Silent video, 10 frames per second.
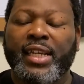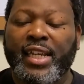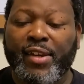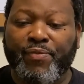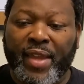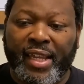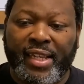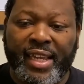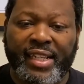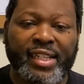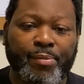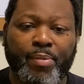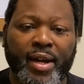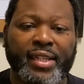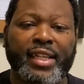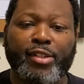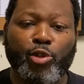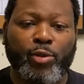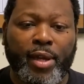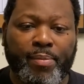If they hitting the button and
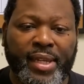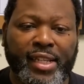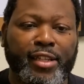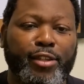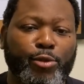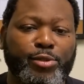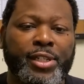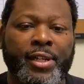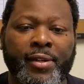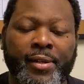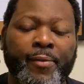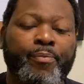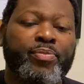doing an immediate U-turn,